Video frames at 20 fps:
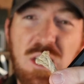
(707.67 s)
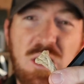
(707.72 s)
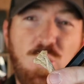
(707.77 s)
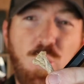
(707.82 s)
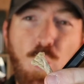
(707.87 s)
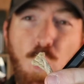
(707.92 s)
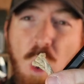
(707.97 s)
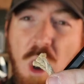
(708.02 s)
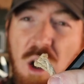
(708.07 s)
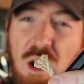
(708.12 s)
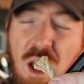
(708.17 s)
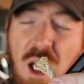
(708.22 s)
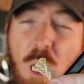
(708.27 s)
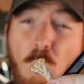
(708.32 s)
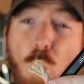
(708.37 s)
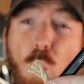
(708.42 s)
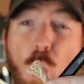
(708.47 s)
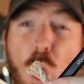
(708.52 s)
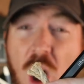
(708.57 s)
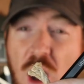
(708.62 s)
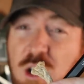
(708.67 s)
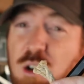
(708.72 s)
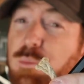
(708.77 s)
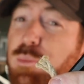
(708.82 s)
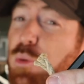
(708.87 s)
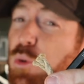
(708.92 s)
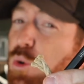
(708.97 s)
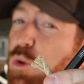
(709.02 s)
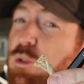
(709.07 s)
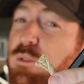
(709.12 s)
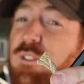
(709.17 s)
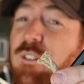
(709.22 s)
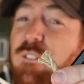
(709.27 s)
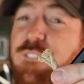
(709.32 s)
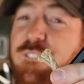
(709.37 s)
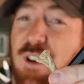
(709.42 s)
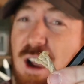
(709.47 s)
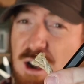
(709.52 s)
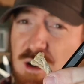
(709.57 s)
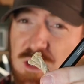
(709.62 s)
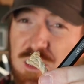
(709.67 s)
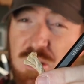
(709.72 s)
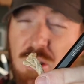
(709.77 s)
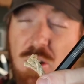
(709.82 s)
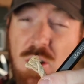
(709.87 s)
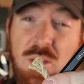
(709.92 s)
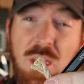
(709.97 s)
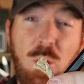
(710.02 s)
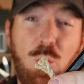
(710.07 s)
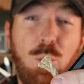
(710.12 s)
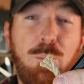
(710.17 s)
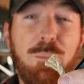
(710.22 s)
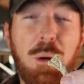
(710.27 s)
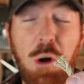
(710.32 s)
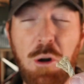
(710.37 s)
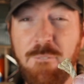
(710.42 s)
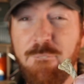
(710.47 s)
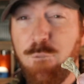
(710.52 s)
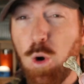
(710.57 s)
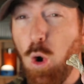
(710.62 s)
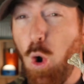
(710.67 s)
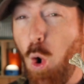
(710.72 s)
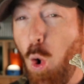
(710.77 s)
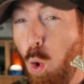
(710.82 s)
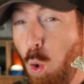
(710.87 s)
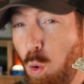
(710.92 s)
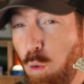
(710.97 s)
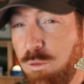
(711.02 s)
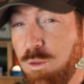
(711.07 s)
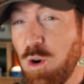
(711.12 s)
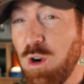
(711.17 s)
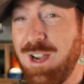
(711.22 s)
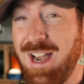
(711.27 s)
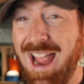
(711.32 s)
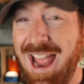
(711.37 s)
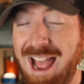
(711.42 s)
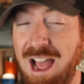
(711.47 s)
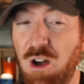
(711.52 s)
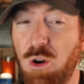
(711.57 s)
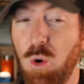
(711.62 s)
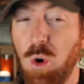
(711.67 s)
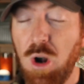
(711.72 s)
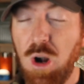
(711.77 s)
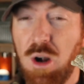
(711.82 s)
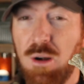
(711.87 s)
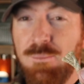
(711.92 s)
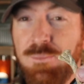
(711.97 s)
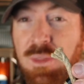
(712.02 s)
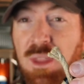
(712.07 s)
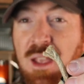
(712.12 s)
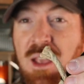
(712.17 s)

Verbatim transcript: It's a waterproof fire starter that will burn for over an hour.